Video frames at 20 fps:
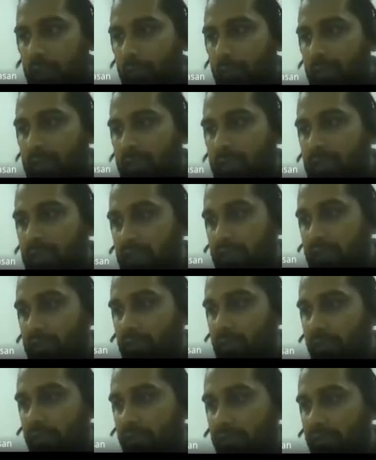But here you're
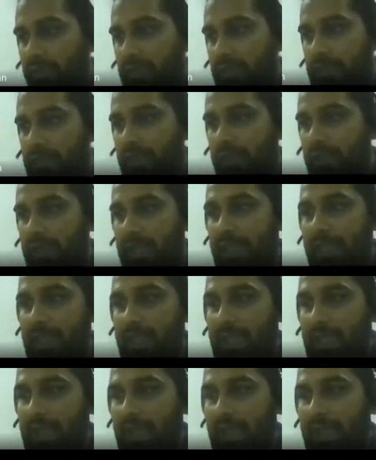going to see that
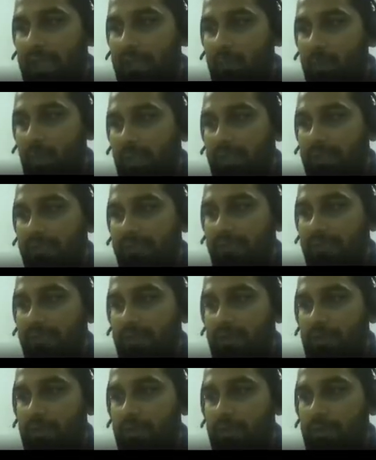AI was
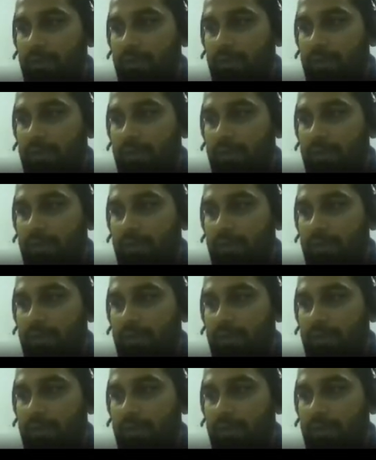0,